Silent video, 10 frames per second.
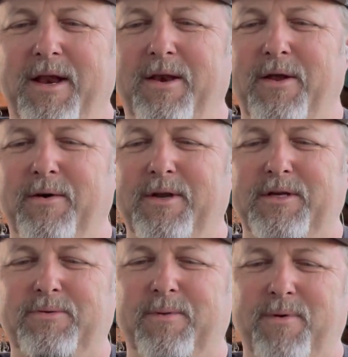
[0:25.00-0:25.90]

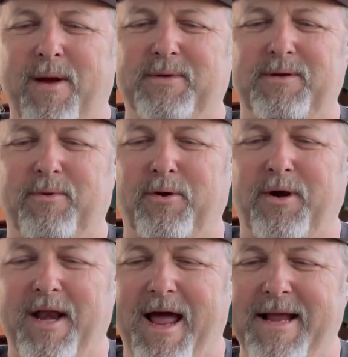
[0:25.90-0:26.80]
Notice what promise number
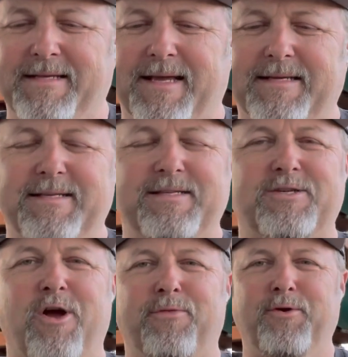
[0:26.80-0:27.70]
39 says in
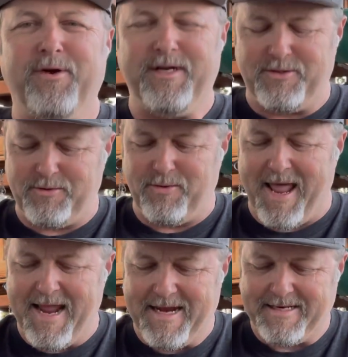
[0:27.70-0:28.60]
Psalm 32,
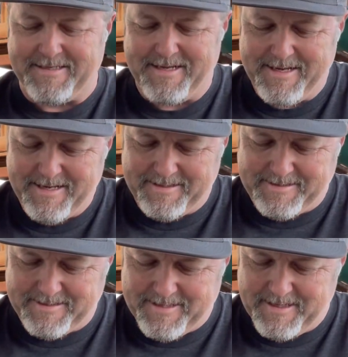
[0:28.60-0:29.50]
8. It
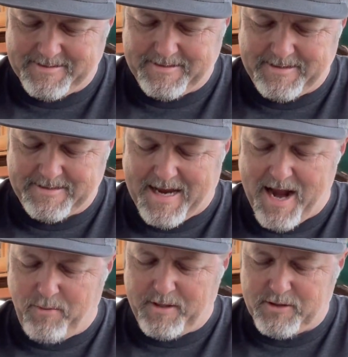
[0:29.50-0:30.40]
says this, it says,
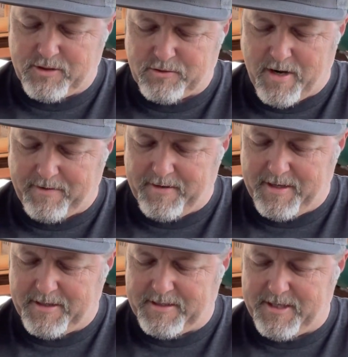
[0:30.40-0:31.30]
I will instruct
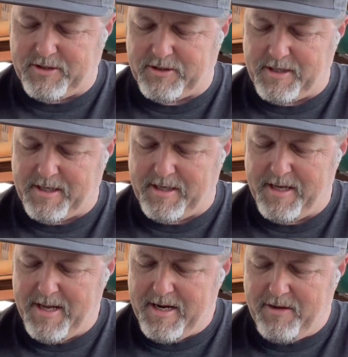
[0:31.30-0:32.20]
thee and teach thee
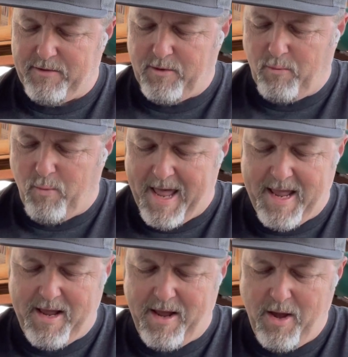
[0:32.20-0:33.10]
in the
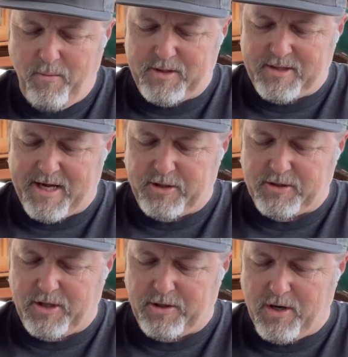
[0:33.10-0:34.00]
way which thou
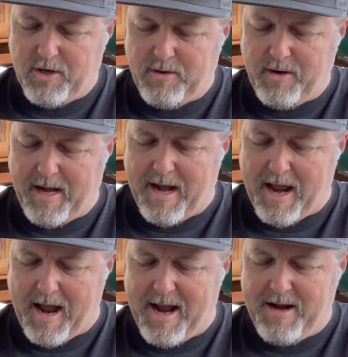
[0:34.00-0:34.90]
shalt go, and
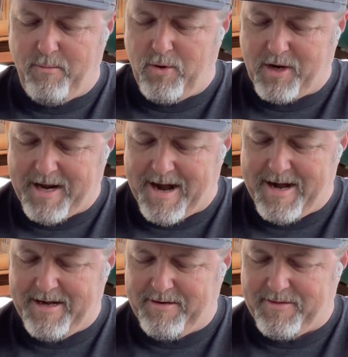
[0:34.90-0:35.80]
I will
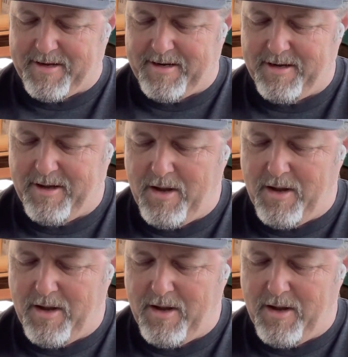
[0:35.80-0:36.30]
guide thee